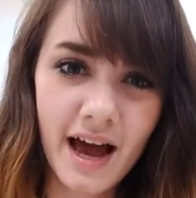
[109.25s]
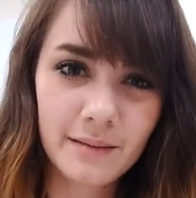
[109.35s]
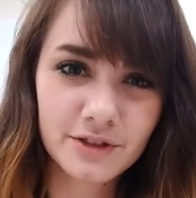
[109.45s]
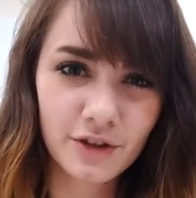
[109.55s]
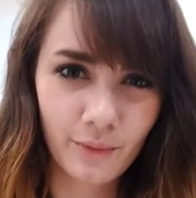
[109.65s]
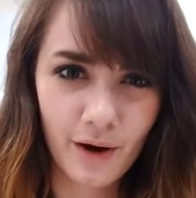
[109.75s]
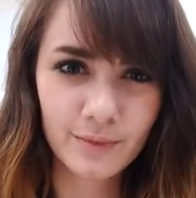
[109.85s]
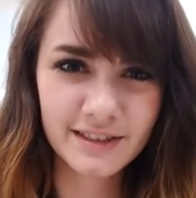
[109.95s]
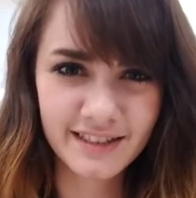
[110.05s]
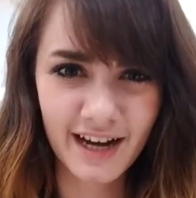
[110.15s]
So what was
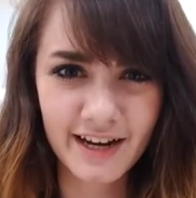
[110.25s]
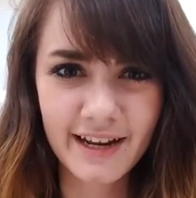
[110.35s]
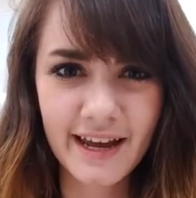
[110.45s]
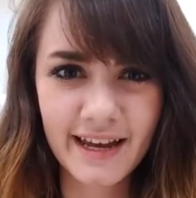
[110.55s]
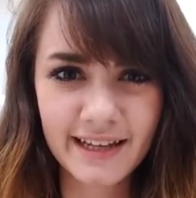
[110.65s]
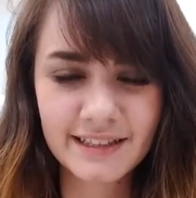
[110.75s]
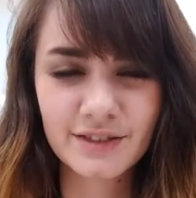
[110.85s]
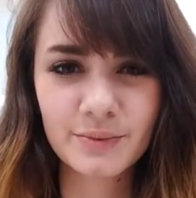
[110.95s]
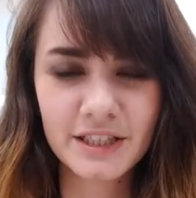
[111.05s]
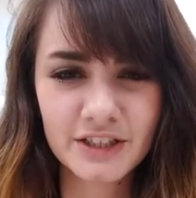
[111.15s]
done is
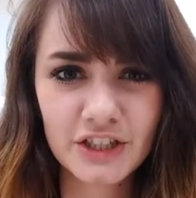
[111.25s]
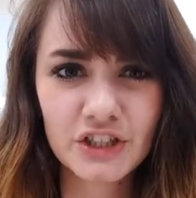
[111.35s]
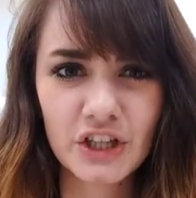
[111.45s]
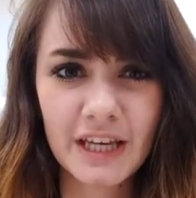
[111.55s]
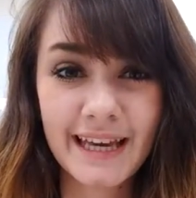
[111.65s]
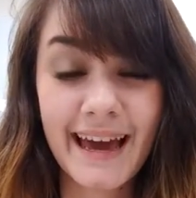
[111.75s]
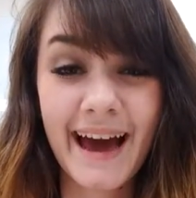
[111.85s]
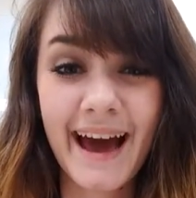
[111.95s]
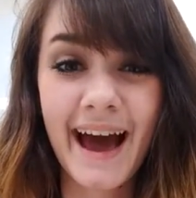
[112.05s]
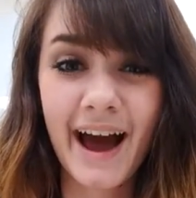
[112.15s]
research looking at
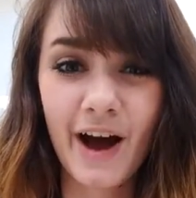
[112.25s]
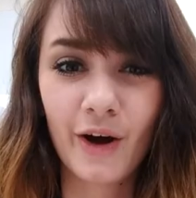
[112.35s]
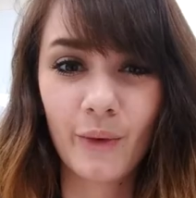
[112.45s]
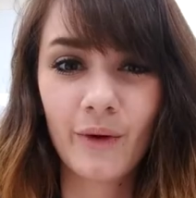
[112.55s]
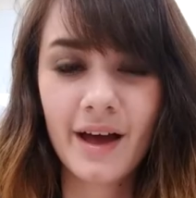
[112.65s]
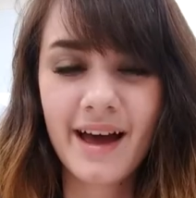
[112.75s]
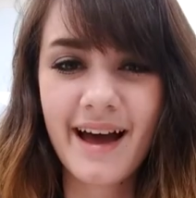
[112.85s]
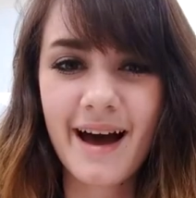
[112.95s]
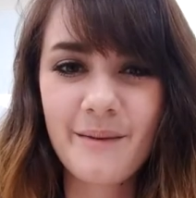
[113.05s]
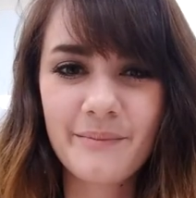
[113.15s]
how
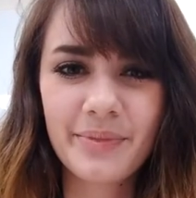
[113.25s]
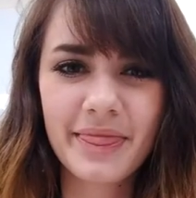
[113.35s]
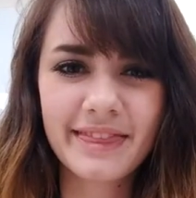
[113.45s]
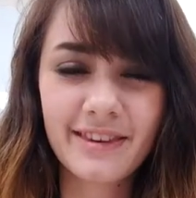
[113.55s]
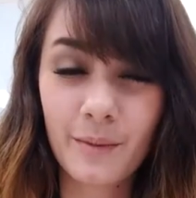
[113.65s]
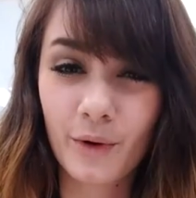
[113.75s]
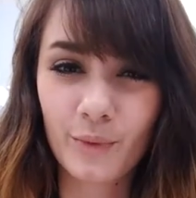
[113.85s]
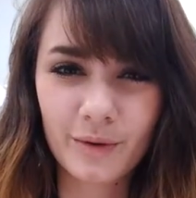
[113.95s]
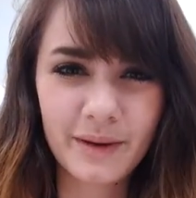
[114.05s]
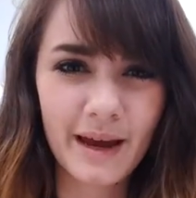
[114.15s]
someone would
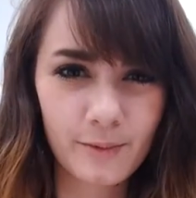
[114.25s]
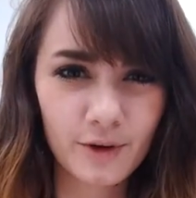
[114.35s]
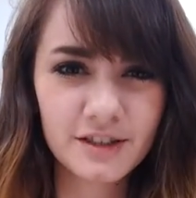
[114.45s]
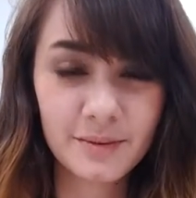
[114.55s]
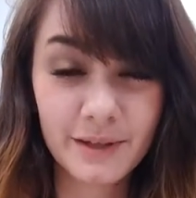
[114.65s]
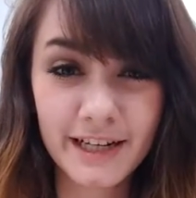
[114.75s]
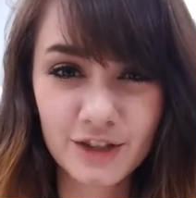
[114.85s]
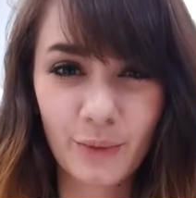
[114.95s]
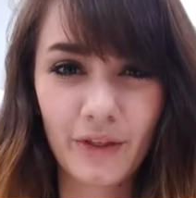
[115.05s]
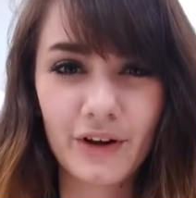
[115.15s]
be able to predict
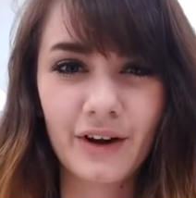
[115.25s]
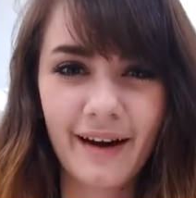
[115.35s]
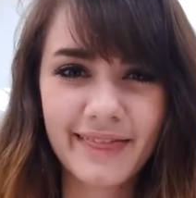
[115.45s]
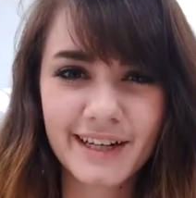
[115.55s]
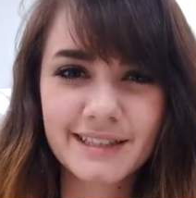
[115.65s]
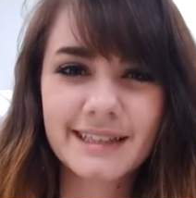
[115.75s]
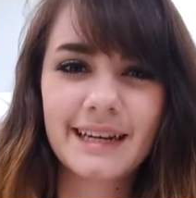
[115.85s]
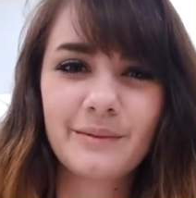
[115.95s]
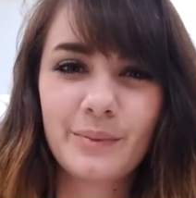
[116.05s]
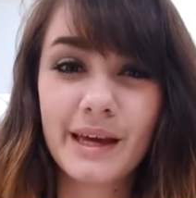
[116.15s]
whether or not there's going
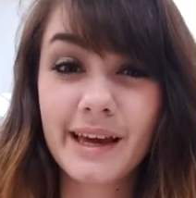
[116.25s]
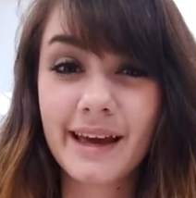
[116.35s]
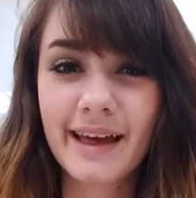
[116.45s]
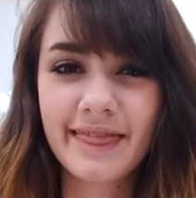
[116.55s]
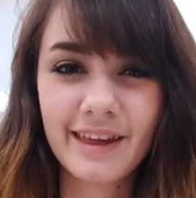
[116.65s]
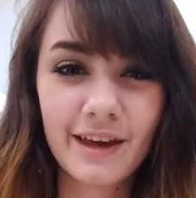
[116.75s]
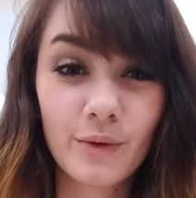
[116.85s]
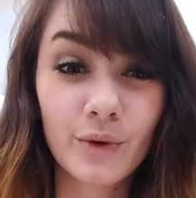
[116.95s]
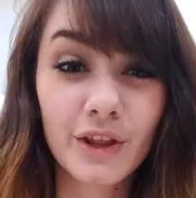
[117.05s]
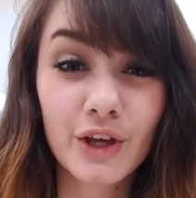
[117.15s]
to be the
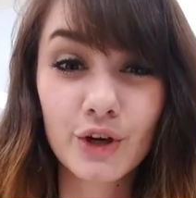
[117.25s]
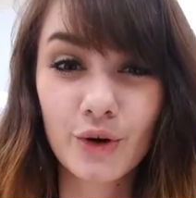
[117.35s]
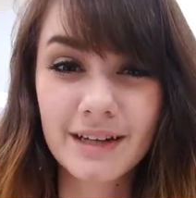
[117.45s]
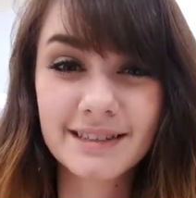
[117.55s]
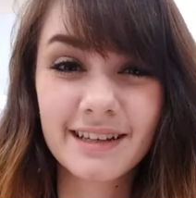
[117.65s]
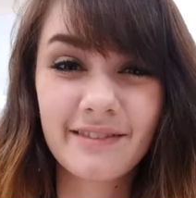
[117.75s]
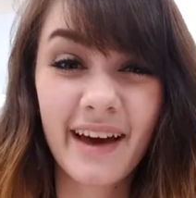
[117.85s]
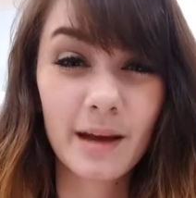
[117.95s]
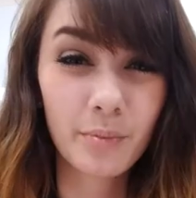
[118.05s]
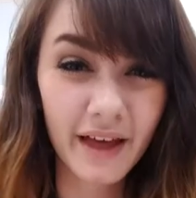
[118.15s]
really aggressive
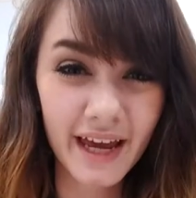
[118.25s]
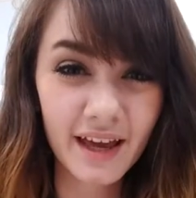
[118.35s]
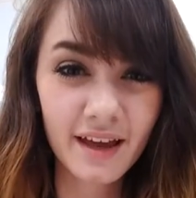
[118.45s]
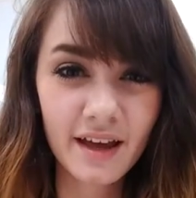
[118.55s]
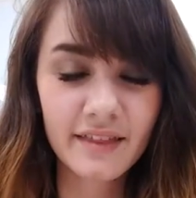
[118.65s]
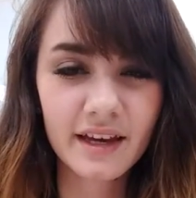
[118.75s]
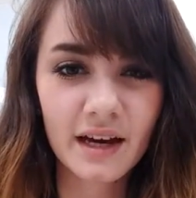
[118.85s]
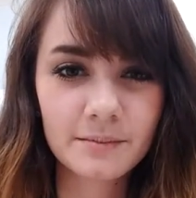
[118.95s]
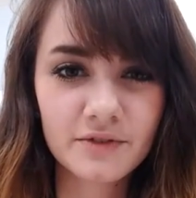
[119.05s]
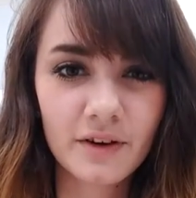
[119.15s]
head blight that
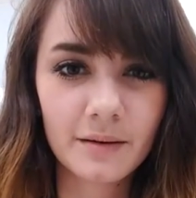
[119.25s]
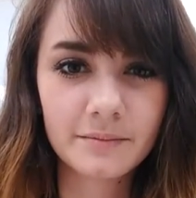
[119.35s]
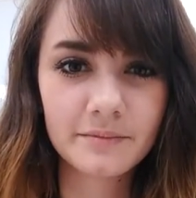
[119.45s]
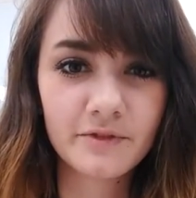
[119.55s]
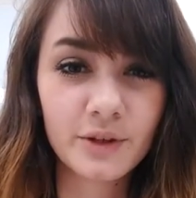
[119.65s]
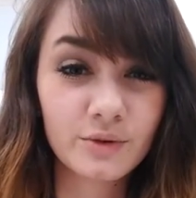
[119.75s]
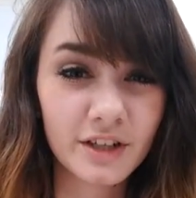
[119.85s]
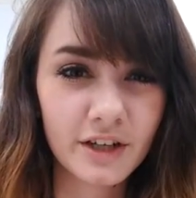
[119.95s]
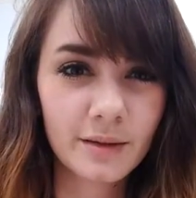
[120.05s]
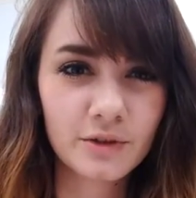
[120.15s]
comes from
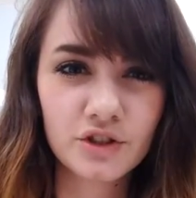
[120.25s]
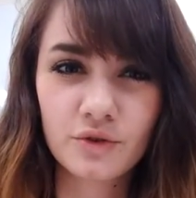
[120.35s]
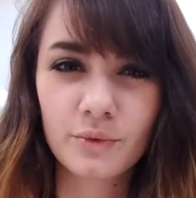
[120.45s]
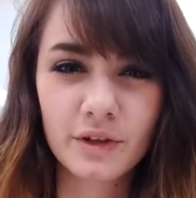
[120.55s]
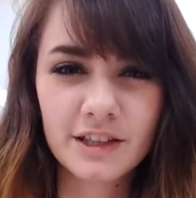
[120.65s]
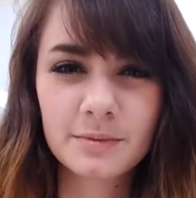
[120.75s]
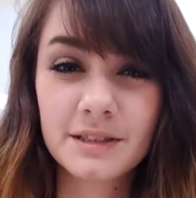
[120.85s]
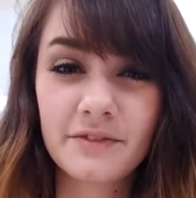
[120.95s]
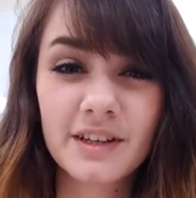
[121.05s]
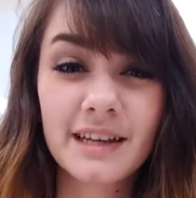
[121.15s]
Fusarium, which is a really
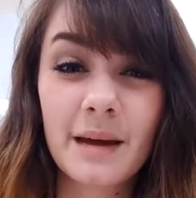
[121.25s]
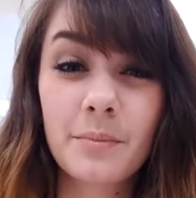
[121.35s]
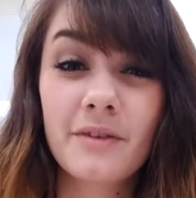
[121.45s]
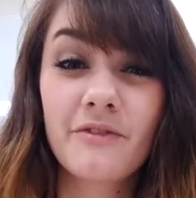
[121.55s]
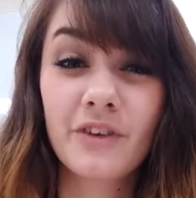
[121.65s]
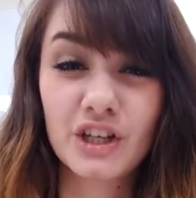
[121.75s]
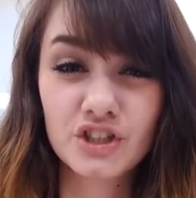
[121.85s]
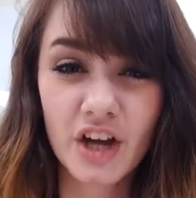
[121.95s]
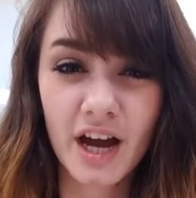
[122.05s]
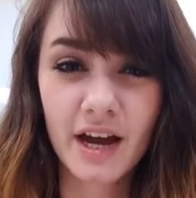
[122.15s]
specific type of
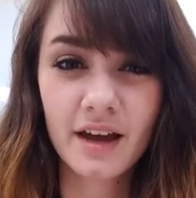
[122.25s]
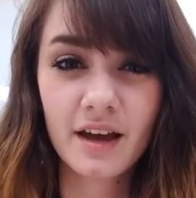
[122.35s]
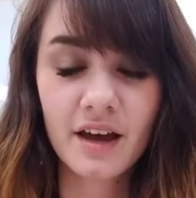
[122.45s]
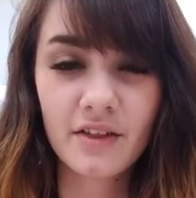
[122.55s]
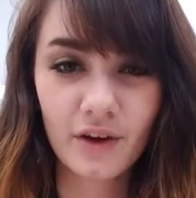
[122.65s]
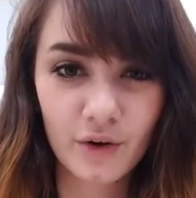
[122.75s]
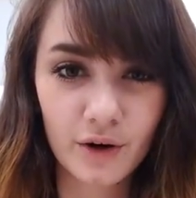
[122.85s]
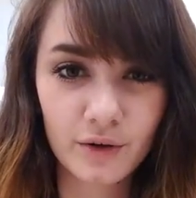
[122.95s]
fungi that grows